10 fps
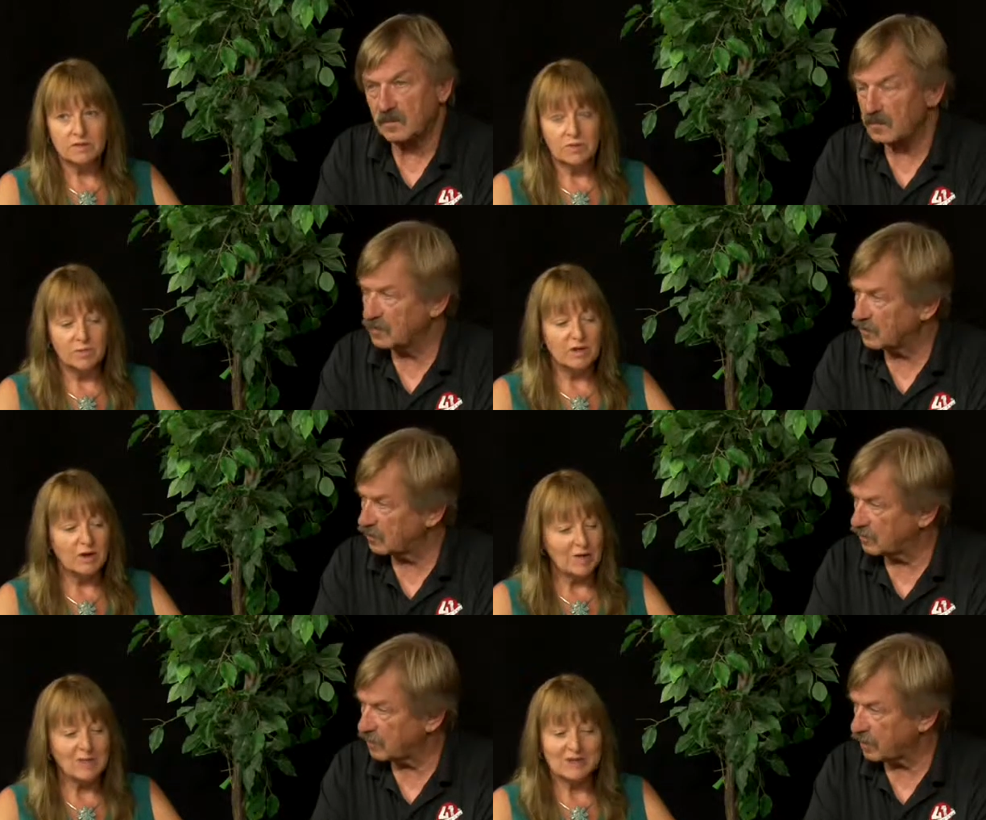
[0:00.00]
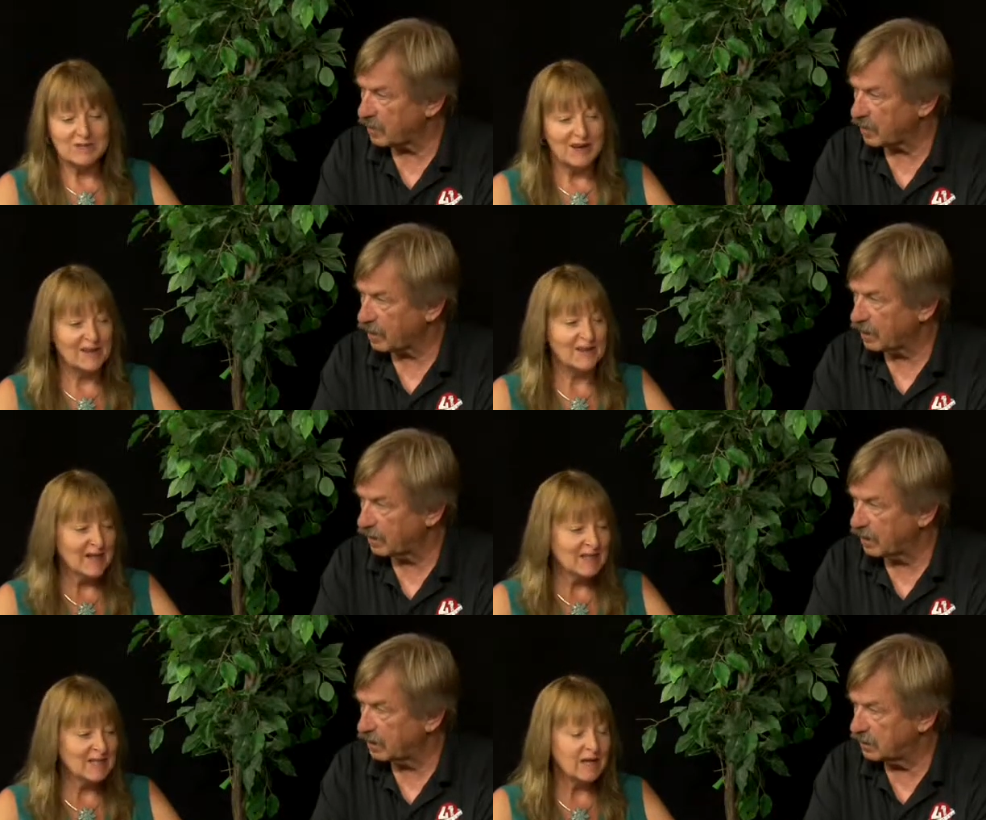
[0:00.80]
Speaker 1: So I'm
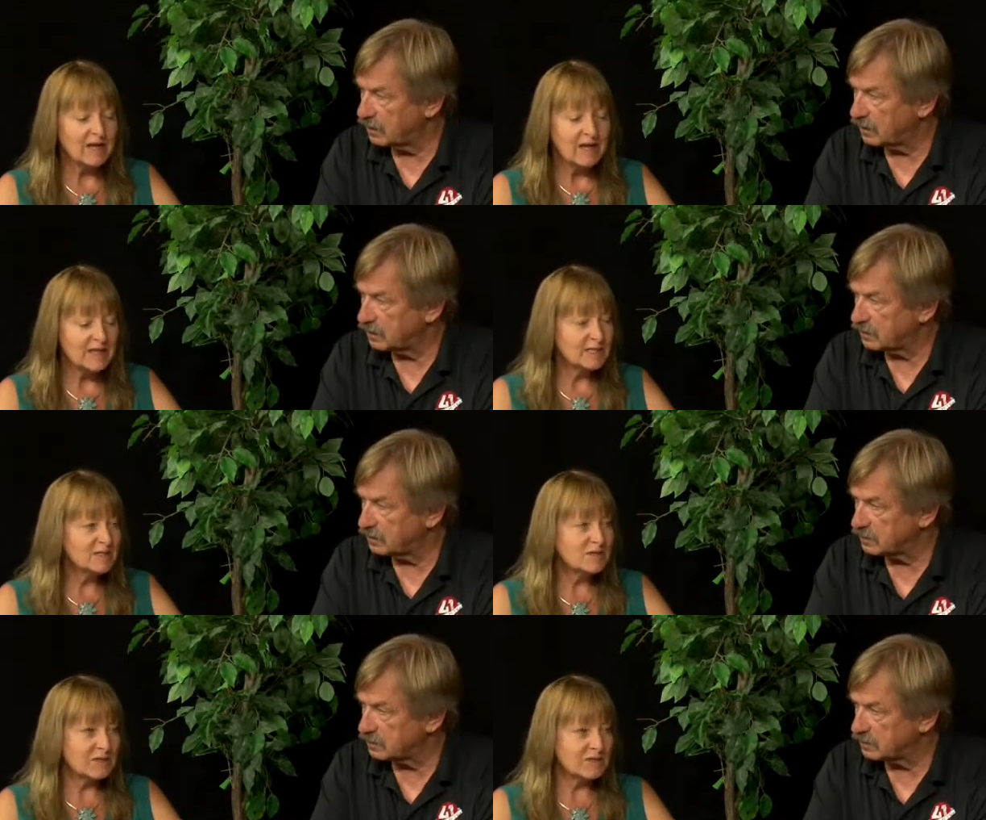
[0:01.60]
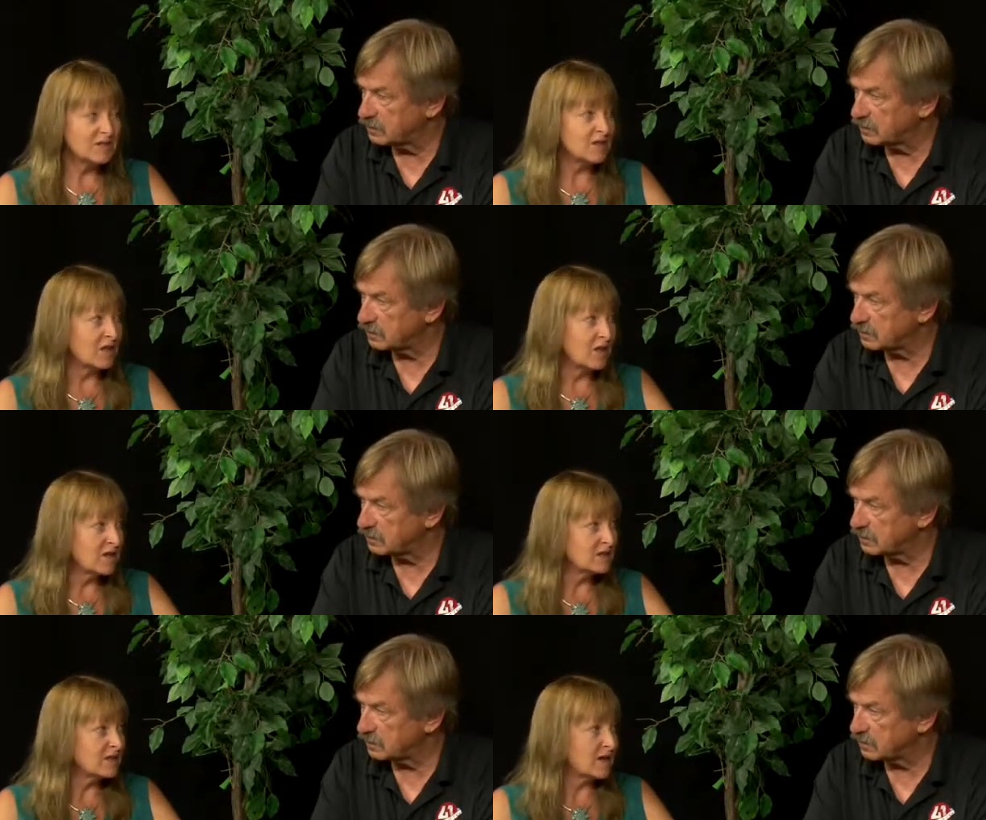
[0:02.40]
excited. It, this has been such a
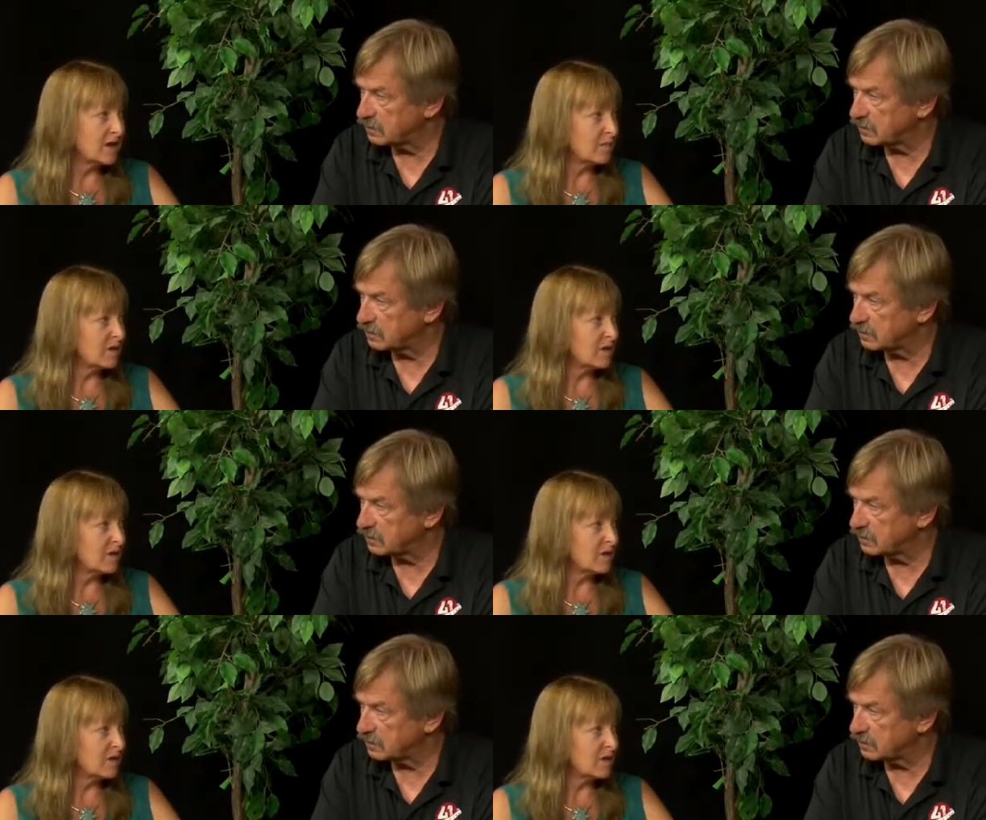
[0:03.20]
long time